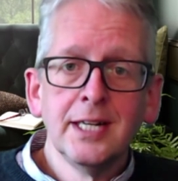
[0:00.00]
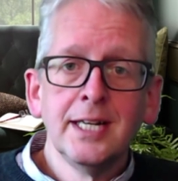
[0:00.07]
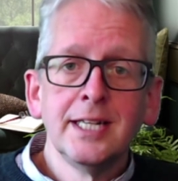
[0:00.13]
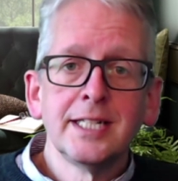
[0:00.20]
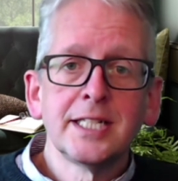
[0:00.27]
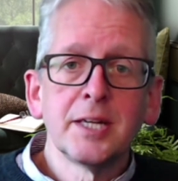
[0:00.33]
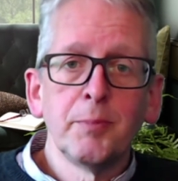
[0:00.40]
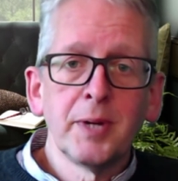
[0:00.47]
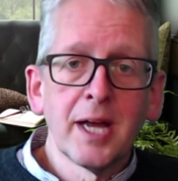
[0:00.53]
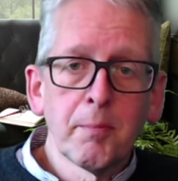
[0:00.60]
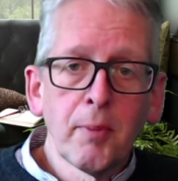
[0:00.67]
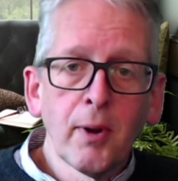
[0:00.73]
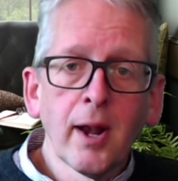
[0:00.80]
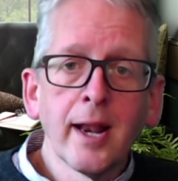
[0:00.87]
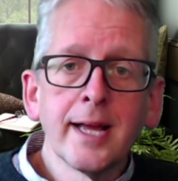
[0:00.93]
to be a
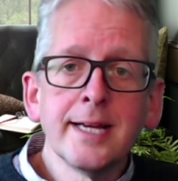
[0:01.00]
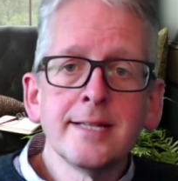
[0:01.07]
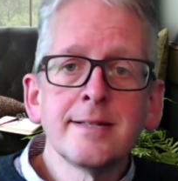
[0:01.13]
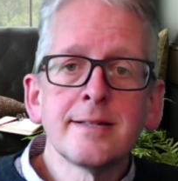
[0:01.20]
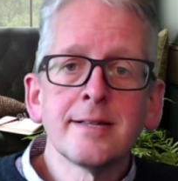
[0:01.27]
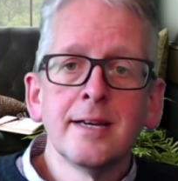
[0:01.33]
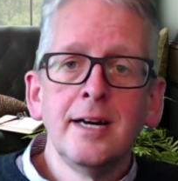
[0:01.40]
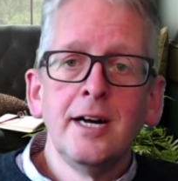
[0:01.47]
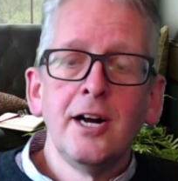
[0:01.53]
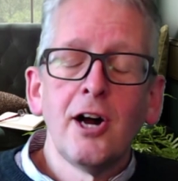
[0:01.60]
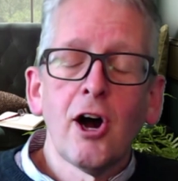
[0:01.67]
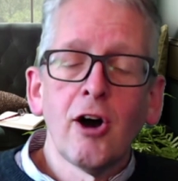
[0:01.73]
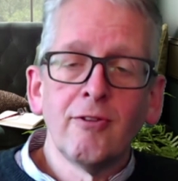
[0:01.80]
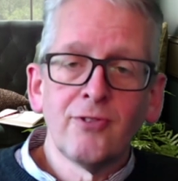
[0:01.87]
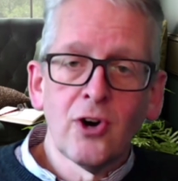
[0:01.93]
place
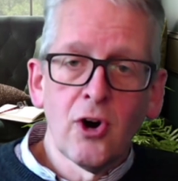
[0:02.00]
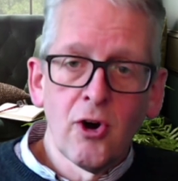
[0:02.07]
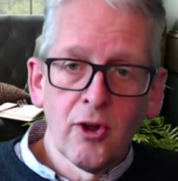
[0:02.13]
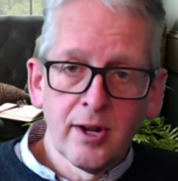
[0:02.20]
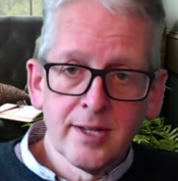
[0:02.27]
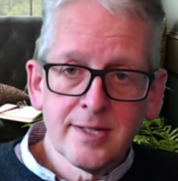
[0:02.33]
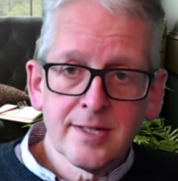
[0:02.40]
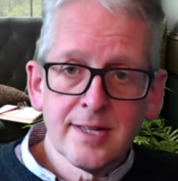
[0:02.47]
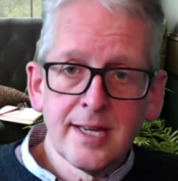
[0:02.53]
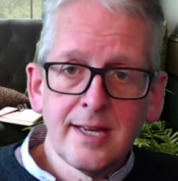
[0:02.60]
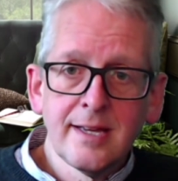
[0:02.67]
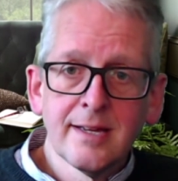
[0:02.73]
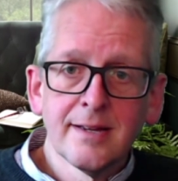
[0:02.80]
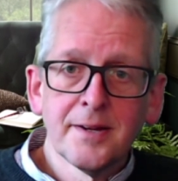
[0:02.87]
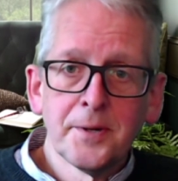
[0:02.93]
of honesty
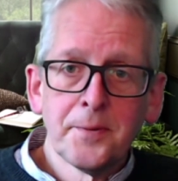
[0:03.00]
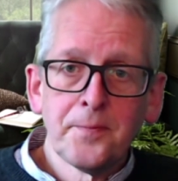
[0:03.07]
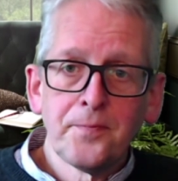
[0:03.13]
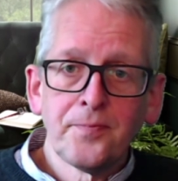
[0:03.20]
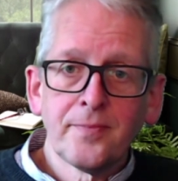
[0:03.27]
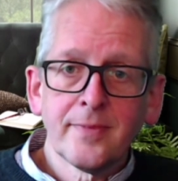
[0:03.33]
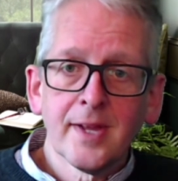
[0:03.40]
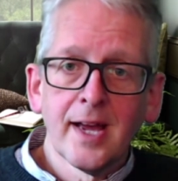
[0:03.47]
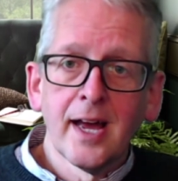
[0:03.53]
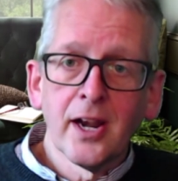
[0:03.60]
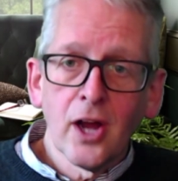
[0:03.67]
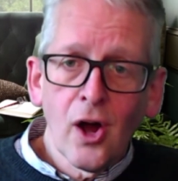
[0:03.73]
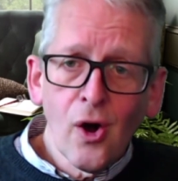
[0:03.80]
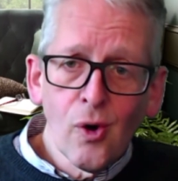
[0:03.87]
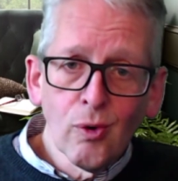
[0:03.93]
and
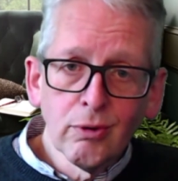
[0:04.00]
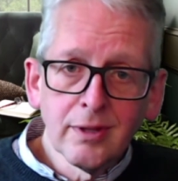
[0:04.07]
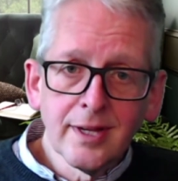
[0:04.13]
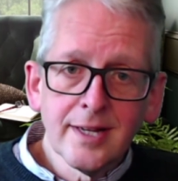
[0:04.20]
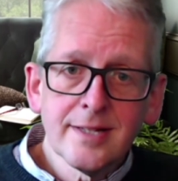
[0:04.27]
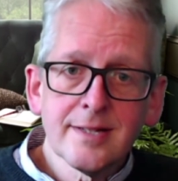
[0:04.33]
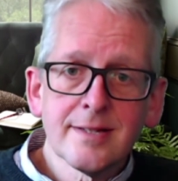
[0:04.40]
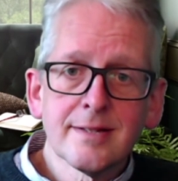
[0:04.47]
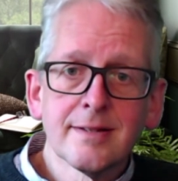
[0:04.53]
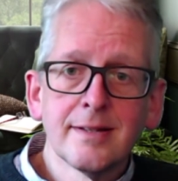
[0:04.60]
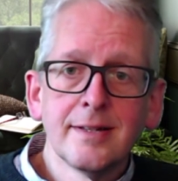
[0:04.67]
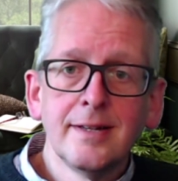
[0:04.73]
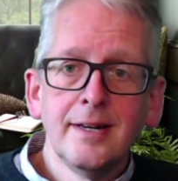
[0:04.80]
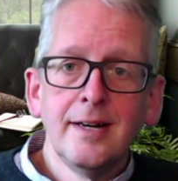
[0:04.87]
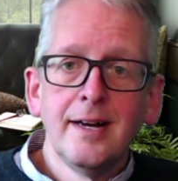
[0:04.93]
wholeness
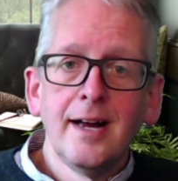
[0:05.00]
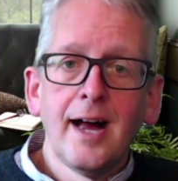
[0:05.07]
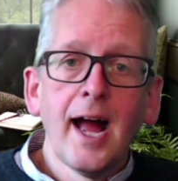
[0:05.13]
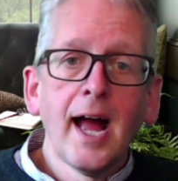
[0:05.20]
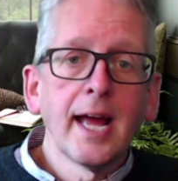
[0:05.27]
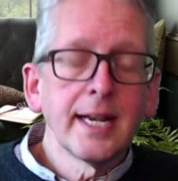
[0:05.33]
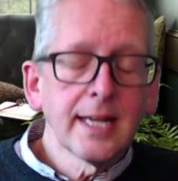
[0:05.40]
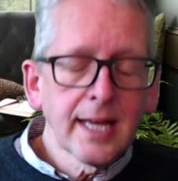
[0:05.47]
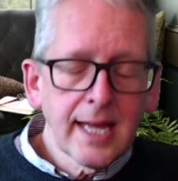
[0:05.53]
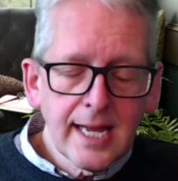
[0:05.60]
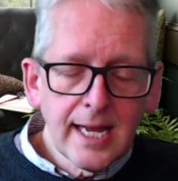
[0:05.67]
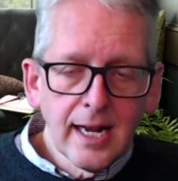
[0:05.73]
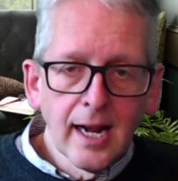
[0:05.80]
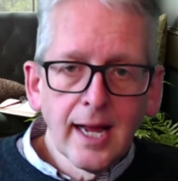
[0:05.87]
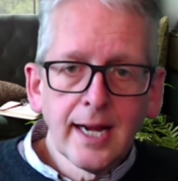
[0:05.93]
and
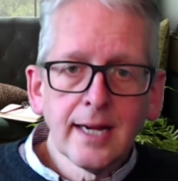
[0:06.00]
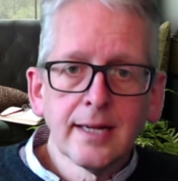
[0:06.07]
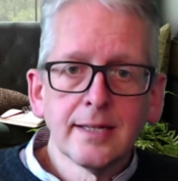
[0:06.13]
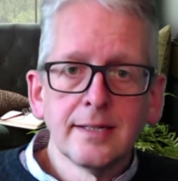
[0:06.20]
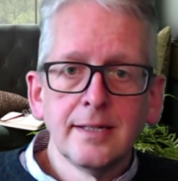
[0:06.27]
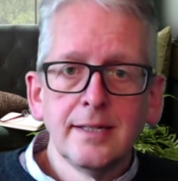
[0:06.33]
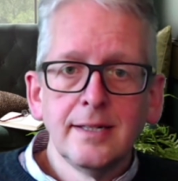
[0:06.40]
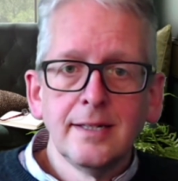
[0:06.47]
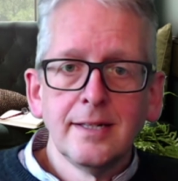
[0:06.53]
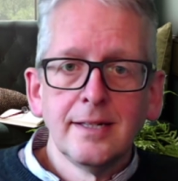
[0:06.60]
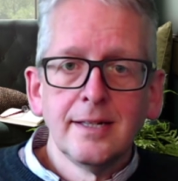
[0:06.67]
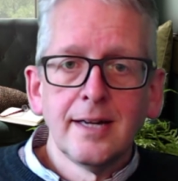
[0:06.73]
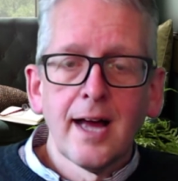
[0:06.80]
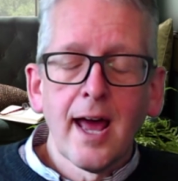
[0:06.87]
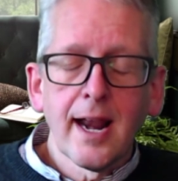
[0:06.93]
healing
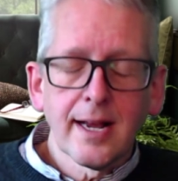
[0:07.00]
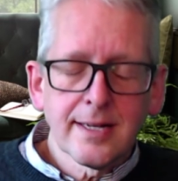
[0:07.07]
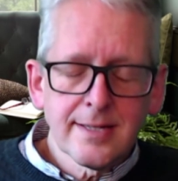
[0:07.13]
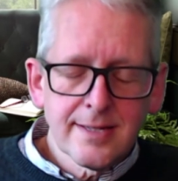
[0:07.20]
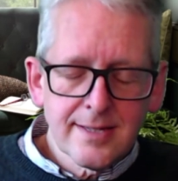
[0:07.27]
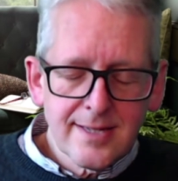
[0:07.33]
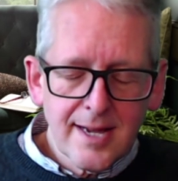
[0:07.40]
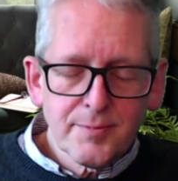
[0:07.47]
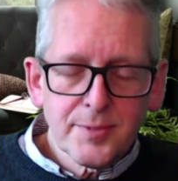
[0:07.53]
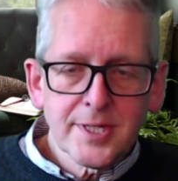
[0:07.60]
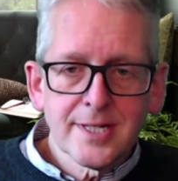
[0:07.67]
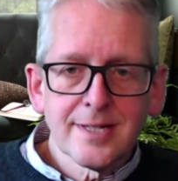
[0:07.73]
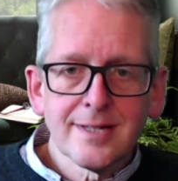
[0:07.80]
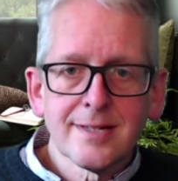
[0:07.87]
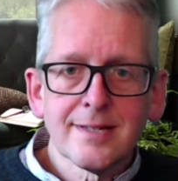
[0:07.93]
and
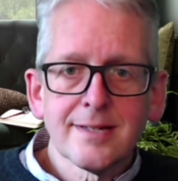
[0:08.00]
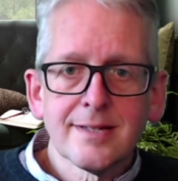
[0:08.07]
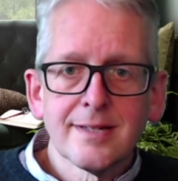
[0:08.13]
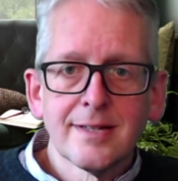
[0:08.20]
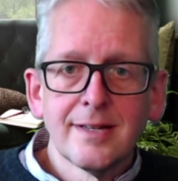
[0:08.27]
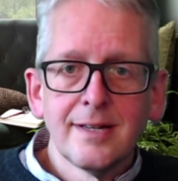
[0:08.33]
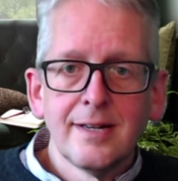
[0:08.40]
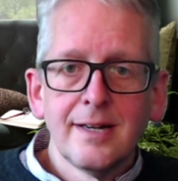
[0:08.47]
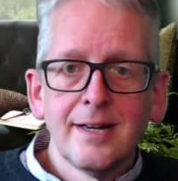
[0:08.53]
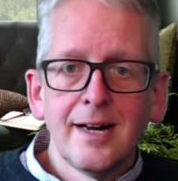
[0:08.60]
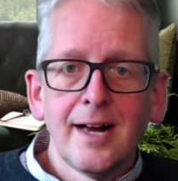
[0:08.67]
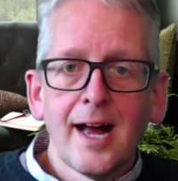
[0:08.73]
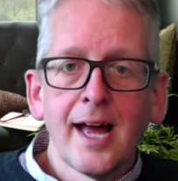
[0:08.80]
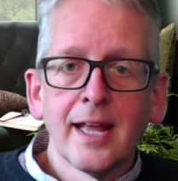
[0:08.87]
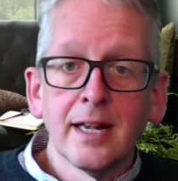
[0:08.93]
acceptance
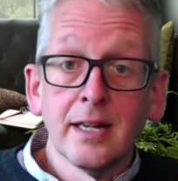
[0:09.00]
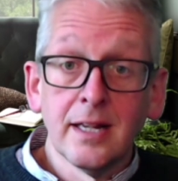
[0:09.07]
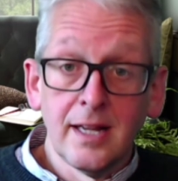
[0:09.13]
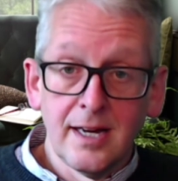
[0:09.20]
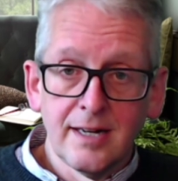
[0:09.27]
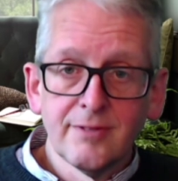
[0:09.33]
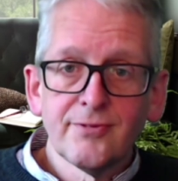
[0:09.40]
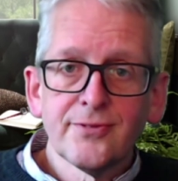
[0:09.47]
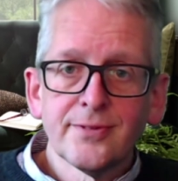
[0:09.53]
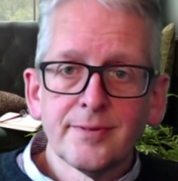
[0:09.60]
and love?